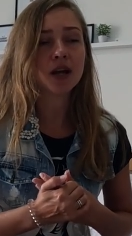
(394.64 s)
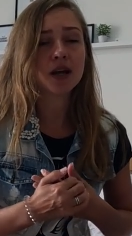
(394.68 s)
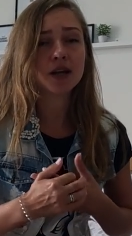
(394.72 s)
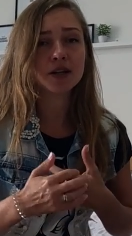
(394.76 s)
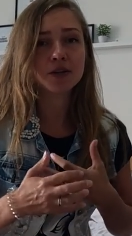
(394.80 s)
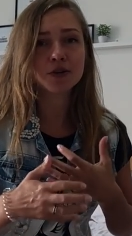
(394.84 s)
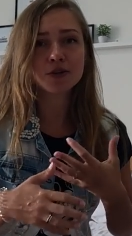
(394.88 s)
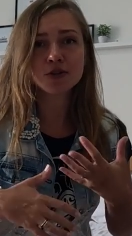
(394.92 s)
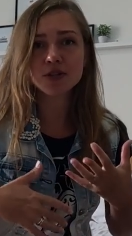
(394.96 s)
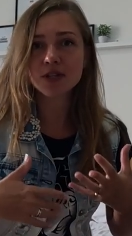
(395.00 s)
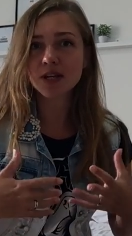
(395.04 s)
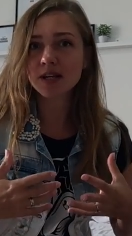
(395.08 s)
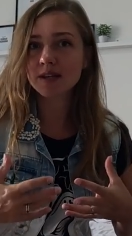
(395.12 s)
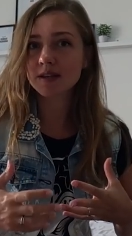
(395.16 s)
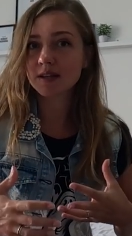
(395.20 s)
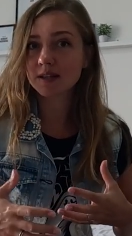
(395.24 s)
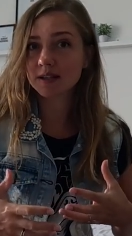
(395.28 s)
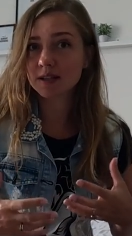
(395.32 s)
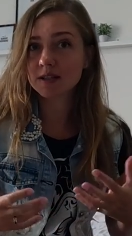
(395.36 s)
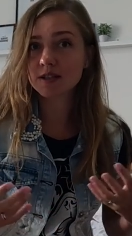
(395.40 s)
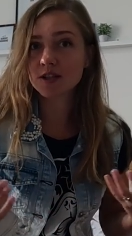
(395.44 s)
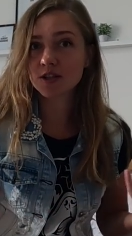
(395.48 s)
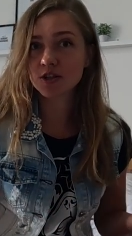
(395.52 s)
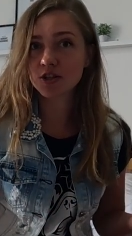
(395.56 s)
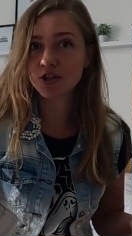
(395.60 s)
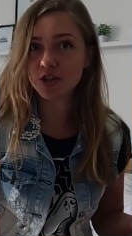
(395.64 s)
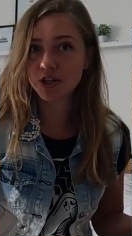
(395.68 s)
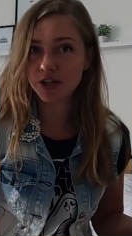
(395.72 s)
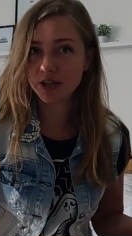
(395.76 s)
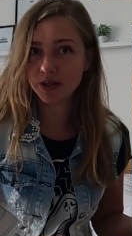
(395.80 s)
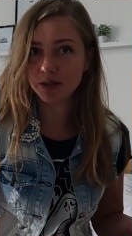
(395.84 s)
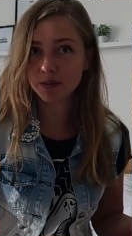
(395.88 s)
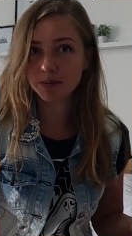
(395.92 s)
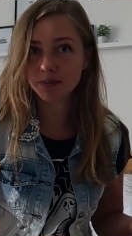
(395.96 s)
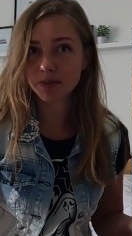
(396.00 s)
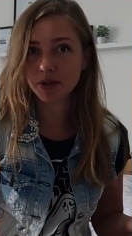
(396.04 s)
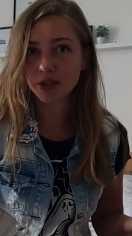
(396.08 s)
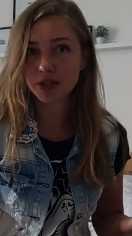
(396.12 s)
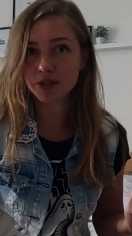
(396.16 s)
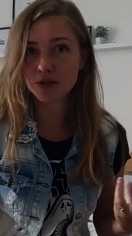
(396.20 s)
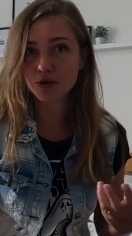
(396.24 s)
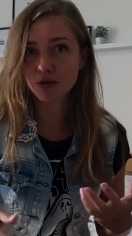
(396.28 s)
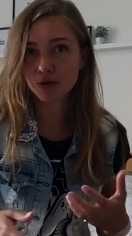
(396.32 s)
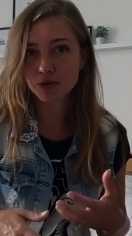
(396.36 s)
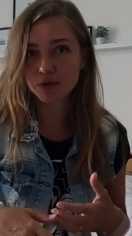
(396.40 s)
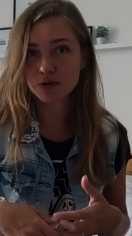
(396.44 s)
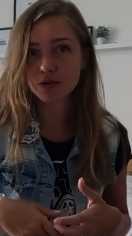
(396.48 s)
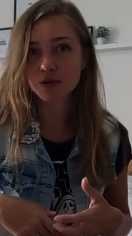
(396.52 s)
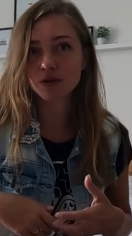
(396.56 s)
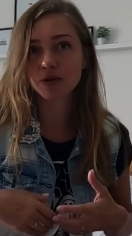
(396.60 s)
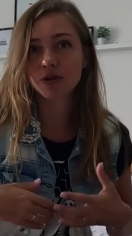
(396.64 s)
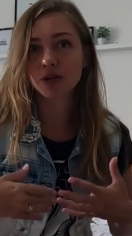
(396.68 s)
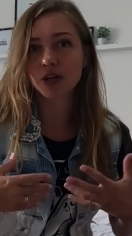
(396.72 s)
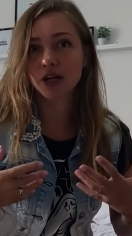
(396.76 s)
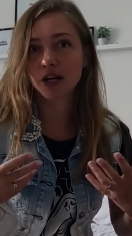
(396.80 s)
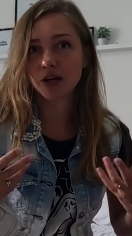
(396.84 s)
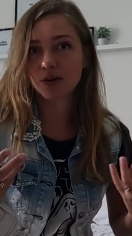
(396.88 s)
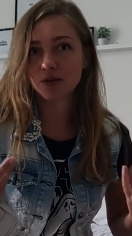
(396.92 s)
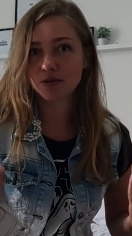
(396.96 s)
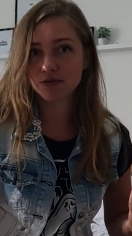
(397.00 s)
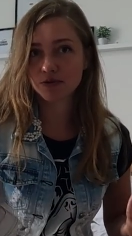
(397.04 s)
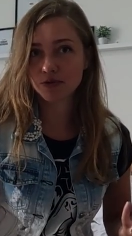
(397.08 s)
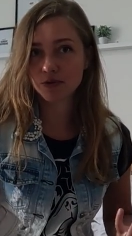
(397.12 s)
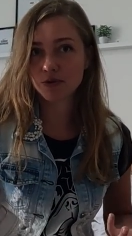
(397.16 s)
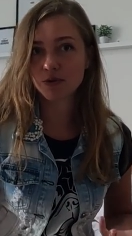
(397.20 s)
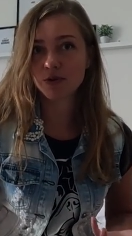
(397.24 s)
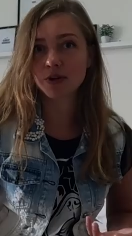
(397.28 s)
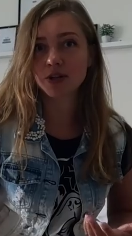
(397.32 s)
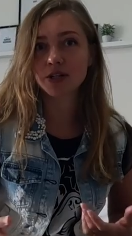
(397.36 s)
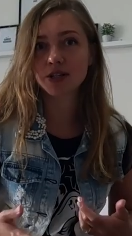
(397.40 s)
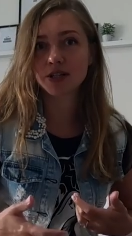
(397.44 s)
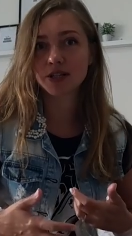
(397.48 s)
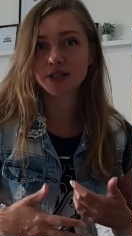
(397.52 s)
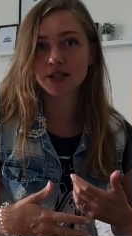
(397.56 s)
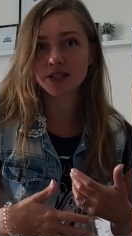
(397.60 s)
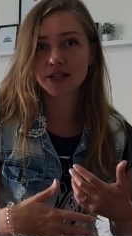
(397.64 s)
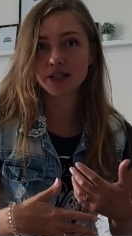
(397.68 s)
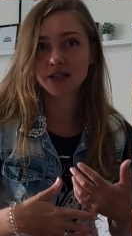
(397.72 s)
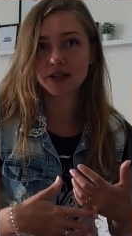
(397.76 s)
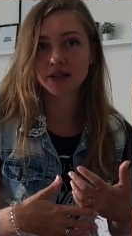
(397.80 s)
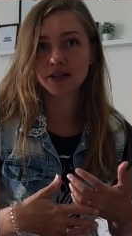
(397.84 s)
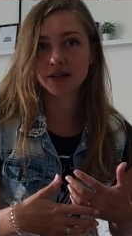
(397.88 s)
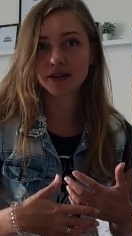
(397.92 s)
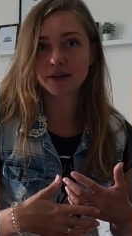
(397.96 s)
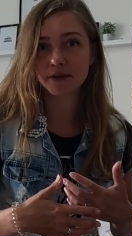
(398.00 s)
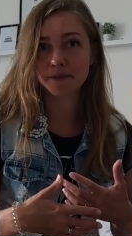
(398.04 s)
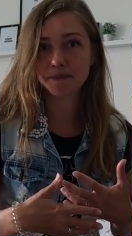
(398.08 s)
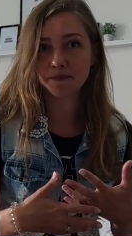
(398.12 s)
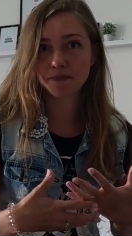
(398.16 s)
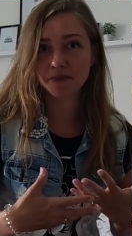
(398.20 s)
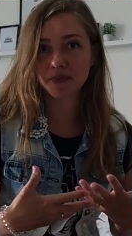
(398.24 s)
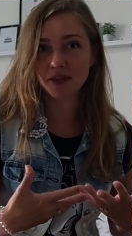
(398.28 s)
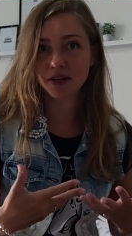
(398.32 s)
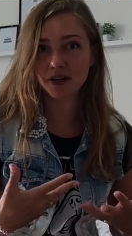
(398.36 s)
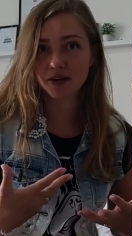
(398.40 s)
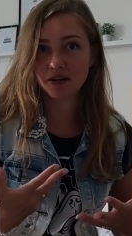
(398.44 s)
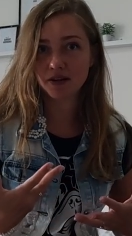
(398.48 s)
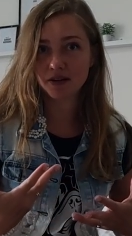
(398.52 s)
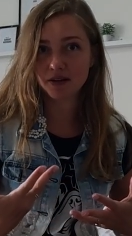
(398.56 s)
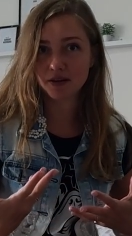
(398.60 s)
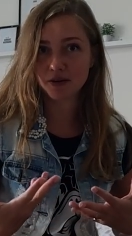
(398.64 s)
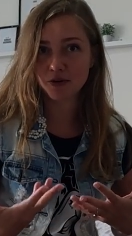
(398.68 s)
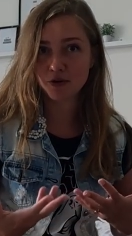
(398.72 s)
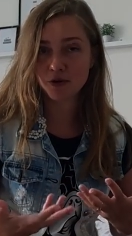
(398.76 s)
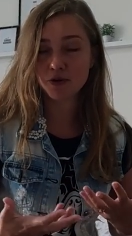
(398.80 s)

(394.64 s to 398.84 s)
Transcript: I don't say that it's cheap. It's also like, of course, it's um, uh,